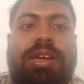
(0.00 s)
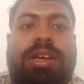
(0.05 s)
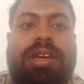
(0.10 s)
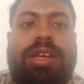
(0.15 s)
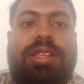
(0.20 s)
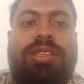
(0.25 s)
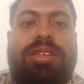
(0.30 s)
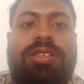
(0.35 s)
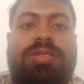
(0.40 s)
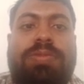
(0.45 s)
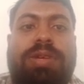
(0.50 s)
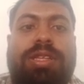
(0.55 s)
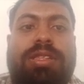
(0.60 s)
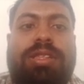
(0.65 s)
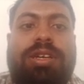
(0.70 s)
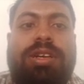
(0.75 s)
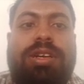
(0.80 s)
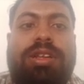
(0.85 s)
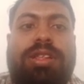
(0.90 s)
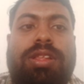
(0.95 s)
In this
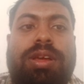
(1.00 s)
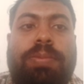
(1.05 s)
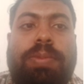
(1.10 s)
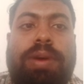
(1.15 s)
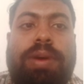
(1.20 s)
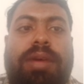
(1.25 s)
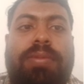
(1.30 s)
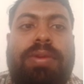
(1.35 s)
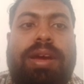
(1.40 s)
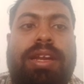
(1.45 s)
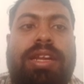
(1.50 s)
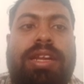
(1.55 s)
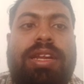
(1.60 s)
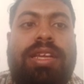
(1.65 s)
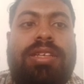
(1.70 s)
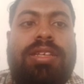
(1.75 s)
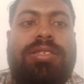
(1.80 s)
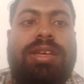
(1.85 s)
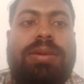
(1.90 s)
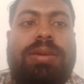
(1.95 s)
method, the
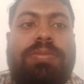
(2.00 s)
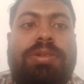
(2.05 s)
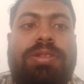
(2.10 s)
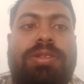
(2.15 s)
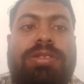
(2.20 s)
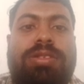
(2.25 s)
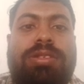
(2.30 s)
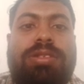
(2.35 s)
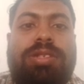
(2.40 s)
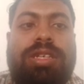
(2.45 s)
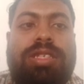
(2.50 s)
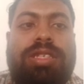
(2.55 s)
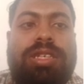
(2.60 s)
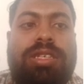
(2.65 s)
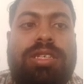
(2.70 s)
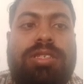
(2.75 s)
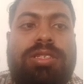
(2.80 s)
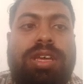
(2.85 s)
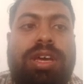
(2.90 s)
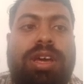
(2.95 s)
paramagnetic samples such
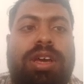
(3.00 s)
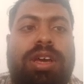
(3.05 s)
as